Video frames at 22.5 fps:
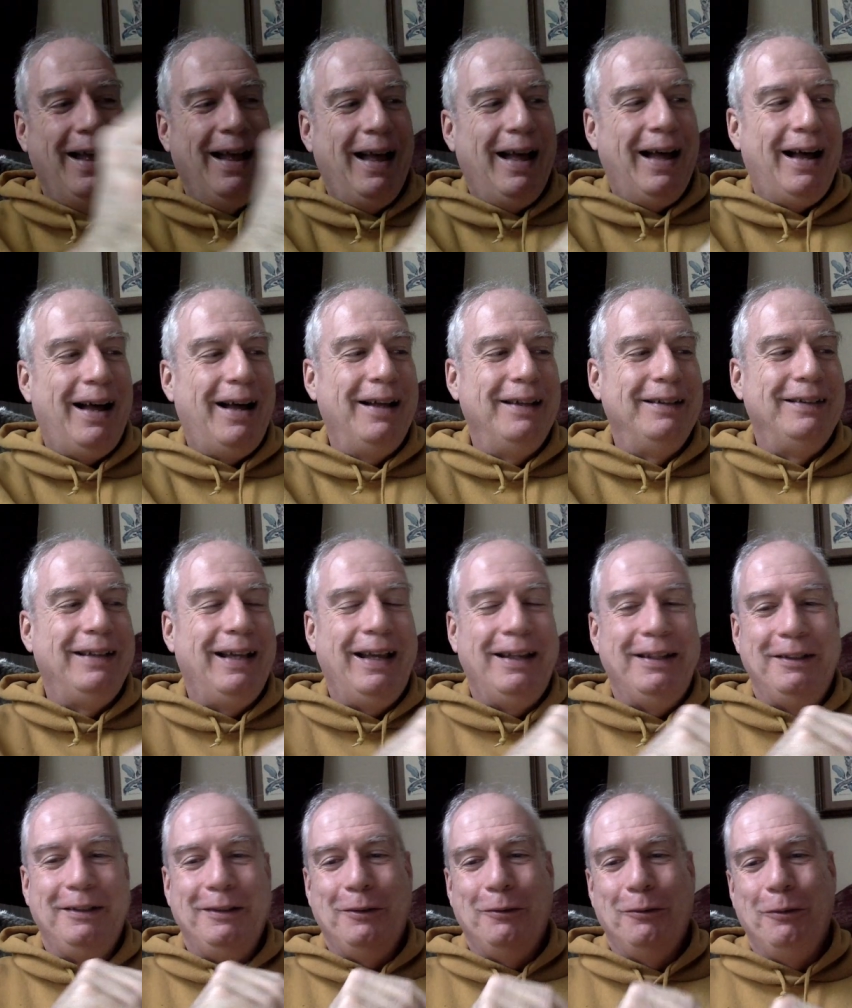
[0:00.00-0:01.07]
Uh,
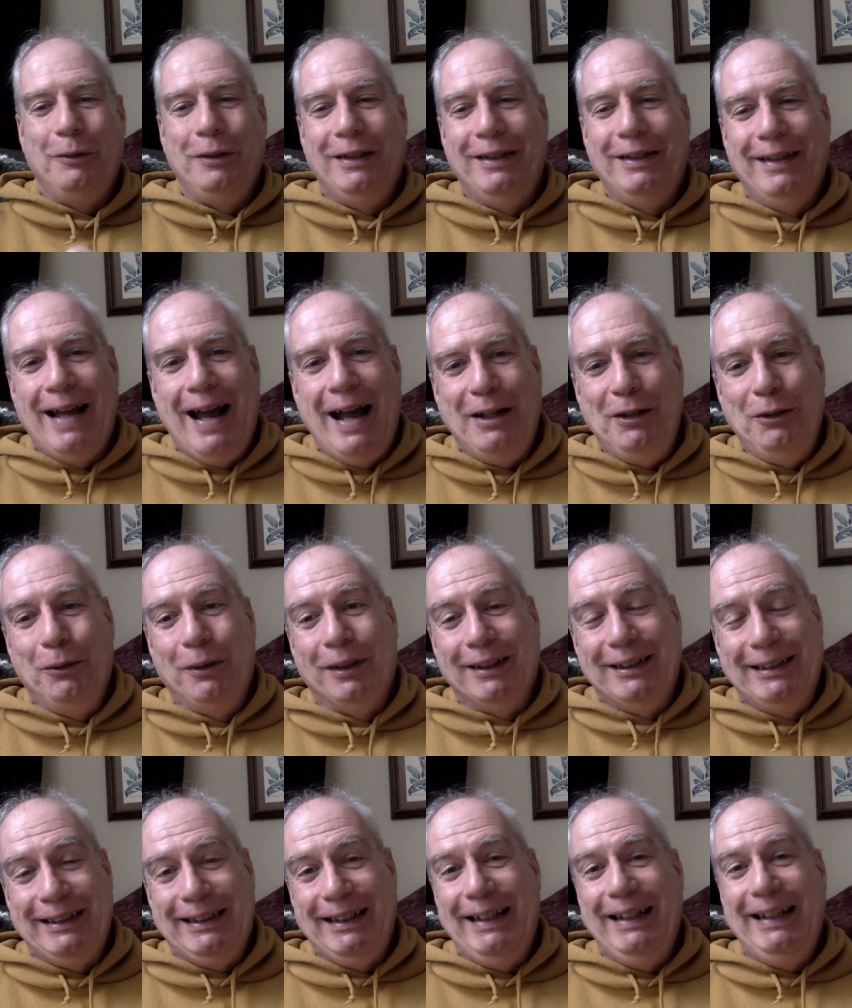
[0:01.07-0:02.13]
and in that you can
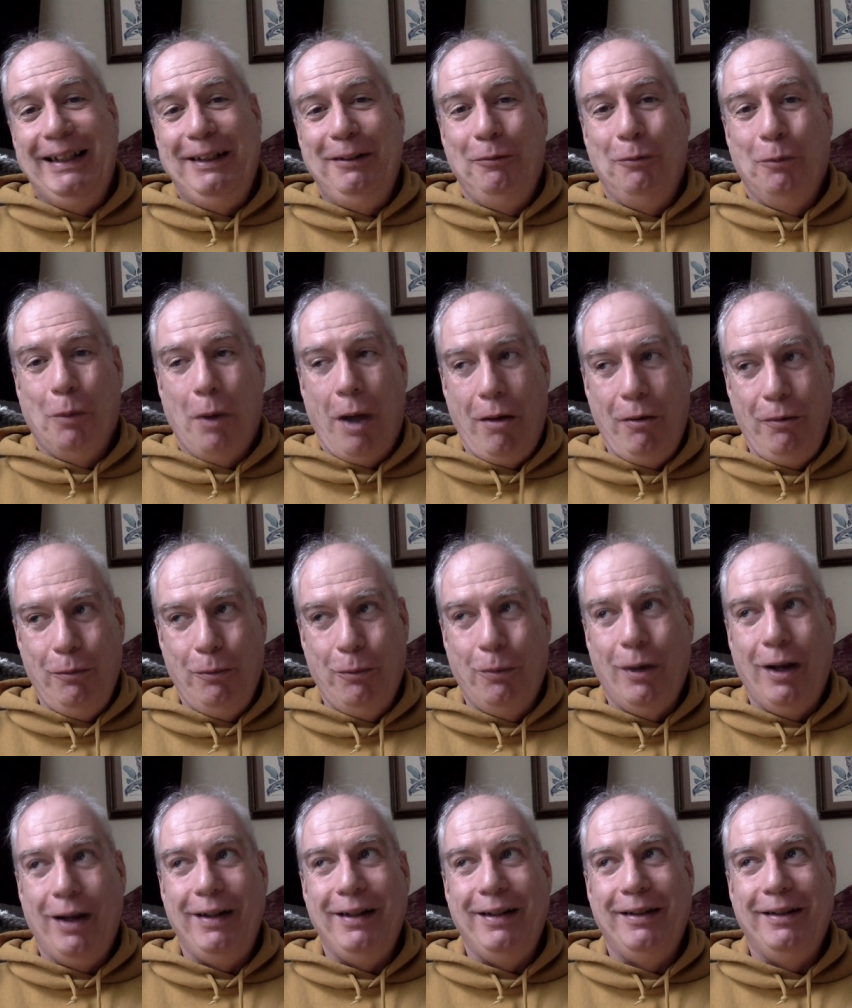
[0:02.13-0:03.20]
see
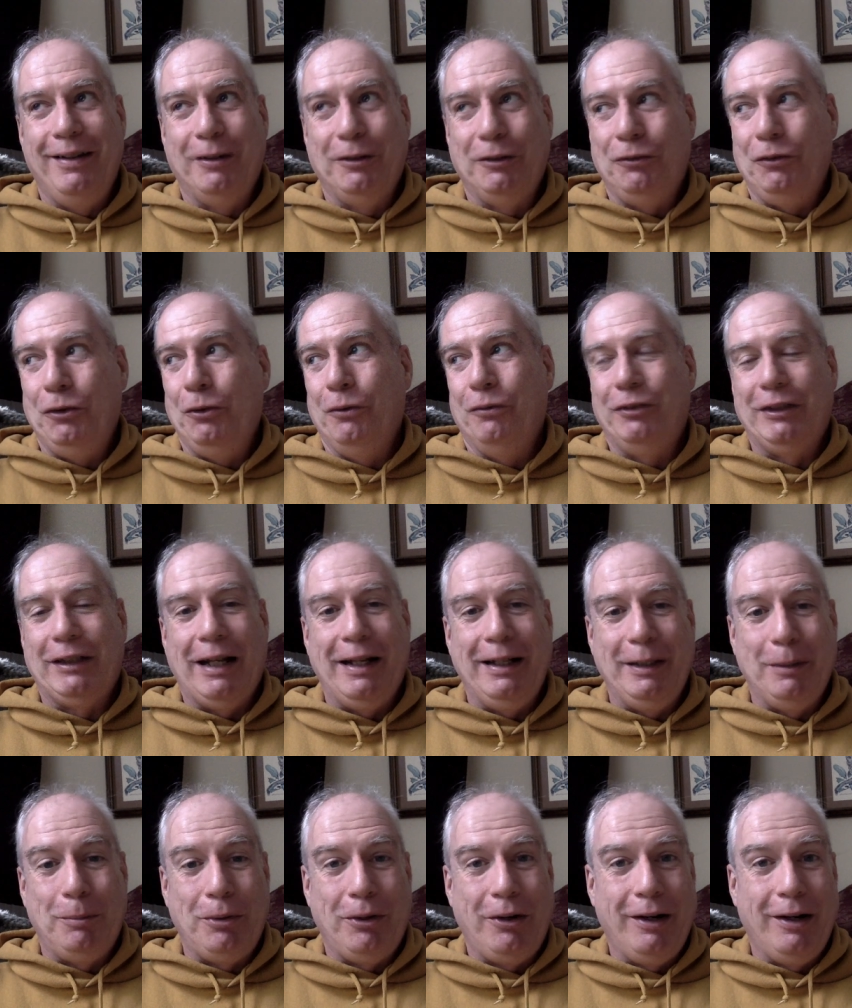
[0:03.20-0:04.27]
what those of you who have studied
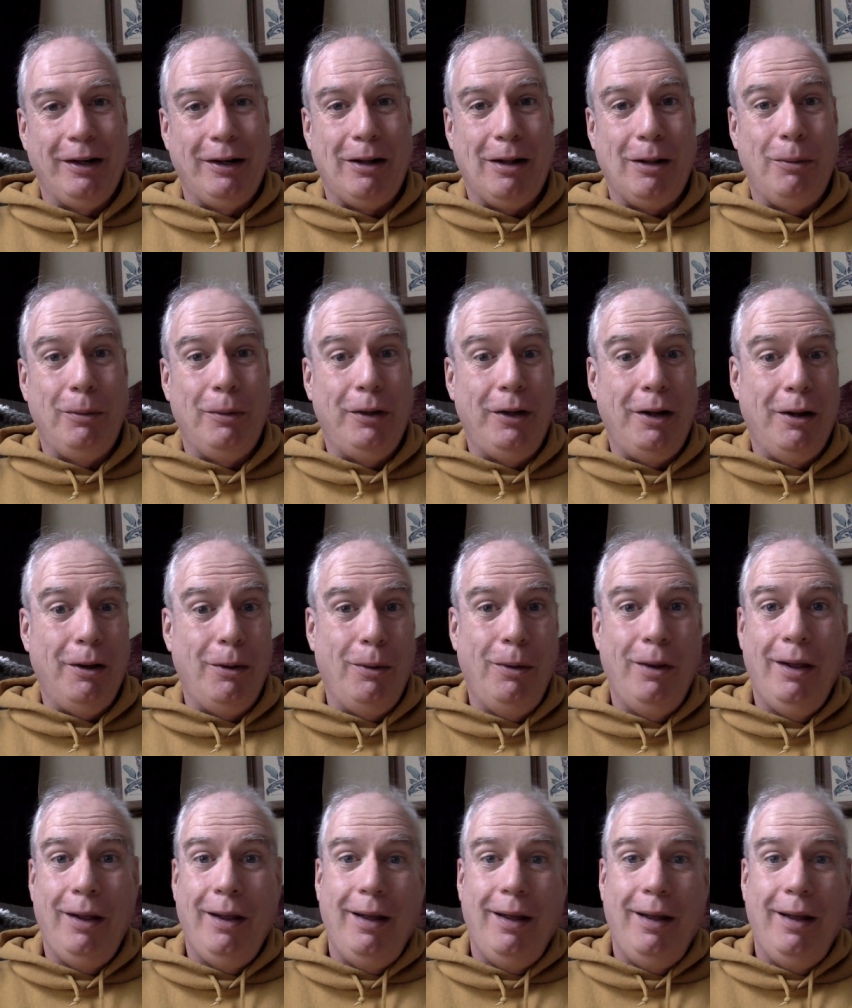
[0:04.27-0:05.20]
the period at all will know.